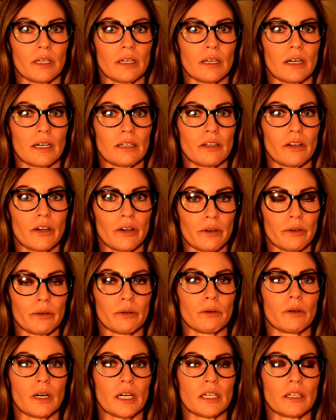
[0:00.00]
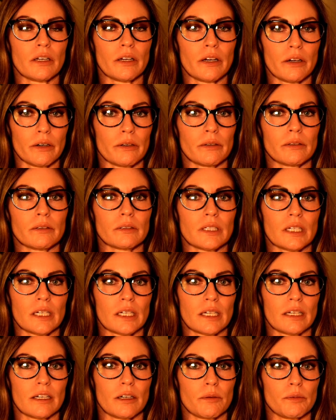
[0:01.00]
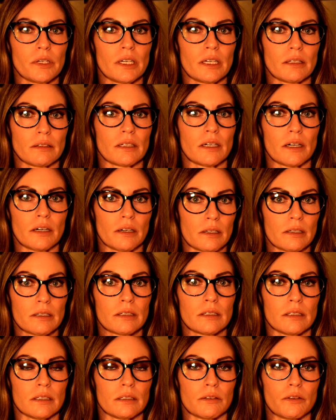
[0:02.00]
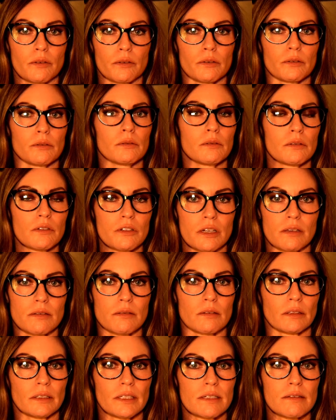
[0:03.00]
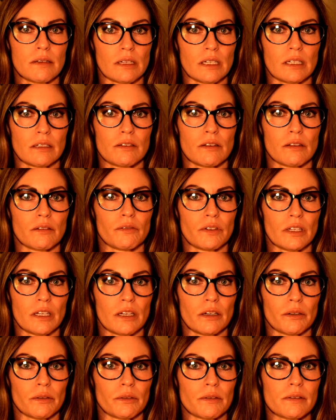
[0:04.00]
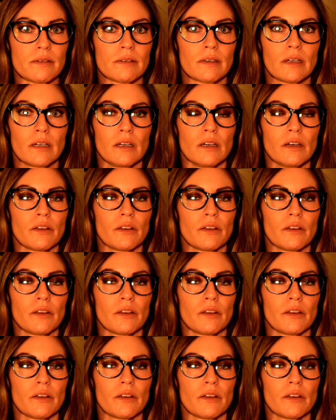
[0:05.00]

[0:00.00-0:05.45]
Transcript: And I know that I can help you get there through just listening to the videos,